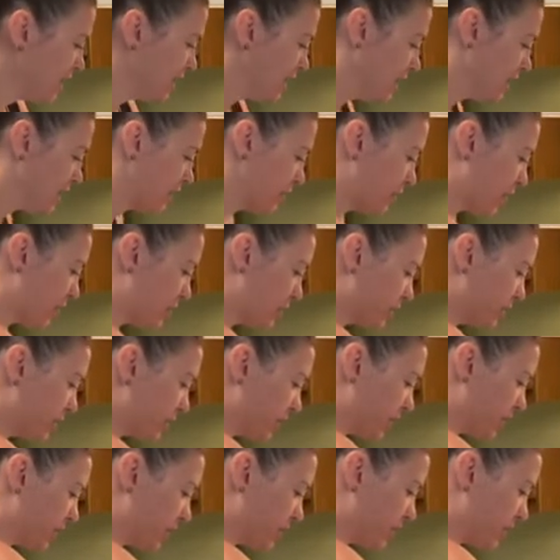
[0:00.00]
So I'm just
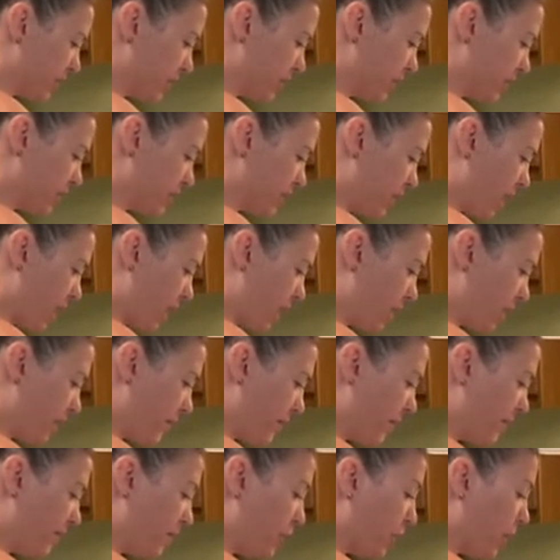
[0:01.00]
gonna do a little dollop.
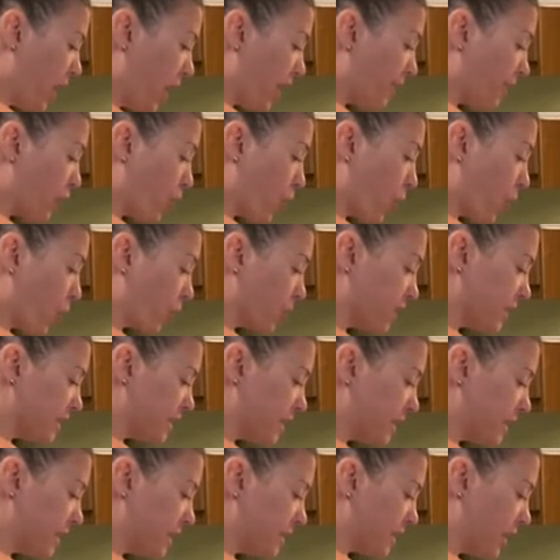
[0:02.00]
If you have coarse
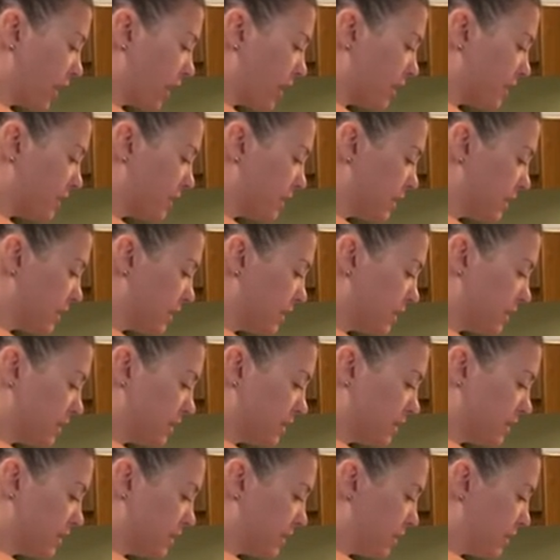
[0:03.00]
sea salt,
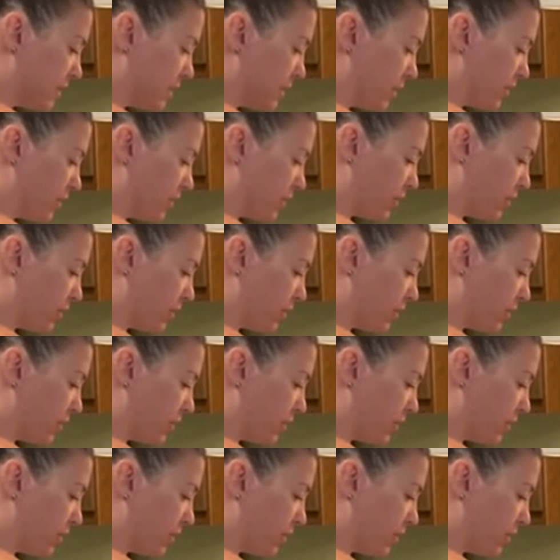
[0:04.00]
do the